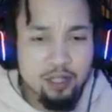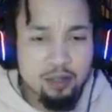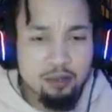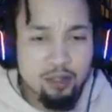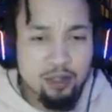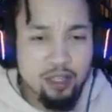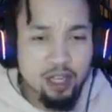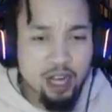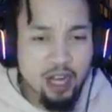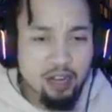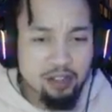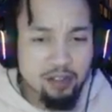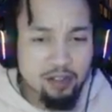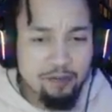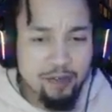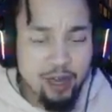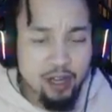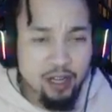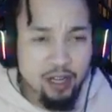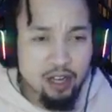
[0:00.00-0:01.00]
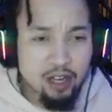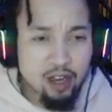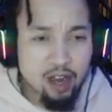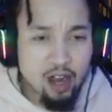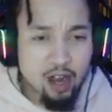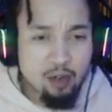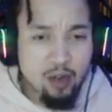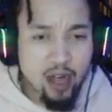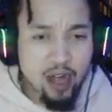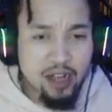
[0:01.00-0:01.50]
Get out the fucking
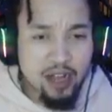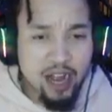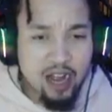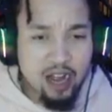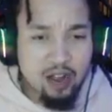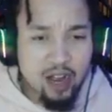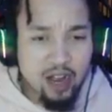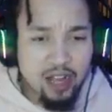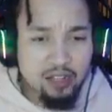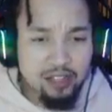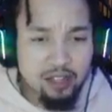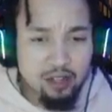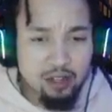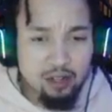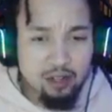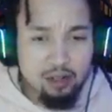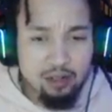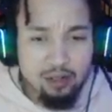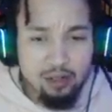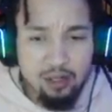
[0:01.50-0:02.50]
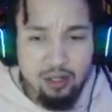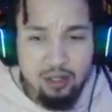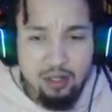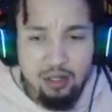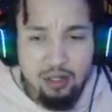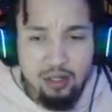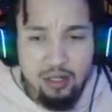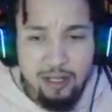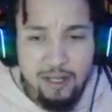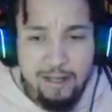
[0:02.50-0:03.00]
car right now, asshole!
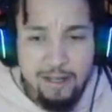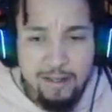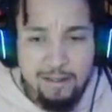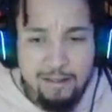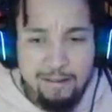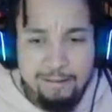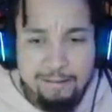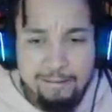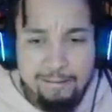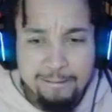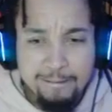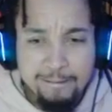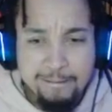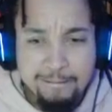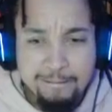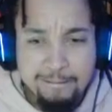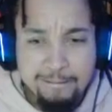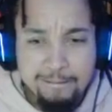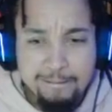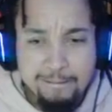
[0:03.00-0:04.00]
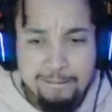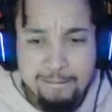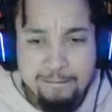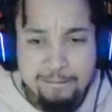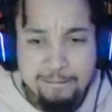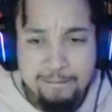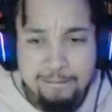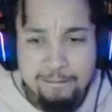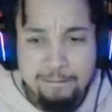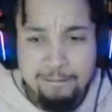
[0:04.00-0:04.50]
Asshole?
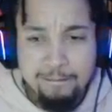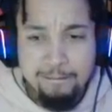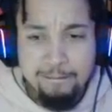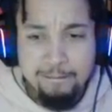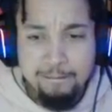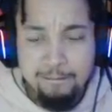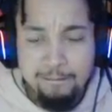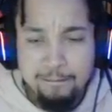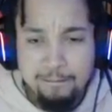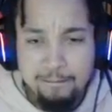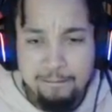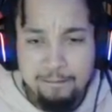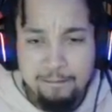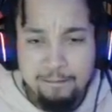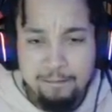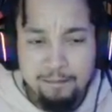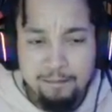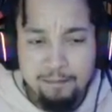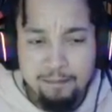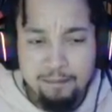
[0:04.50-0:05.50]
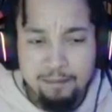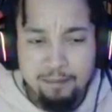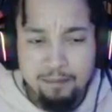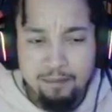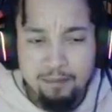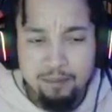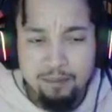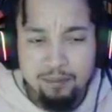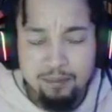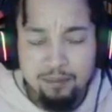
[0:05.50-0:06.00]
That seems rude.
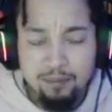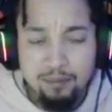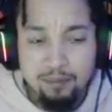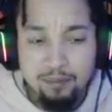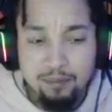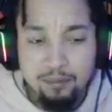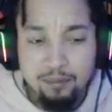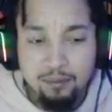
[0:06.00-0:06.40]
Aiden, get in.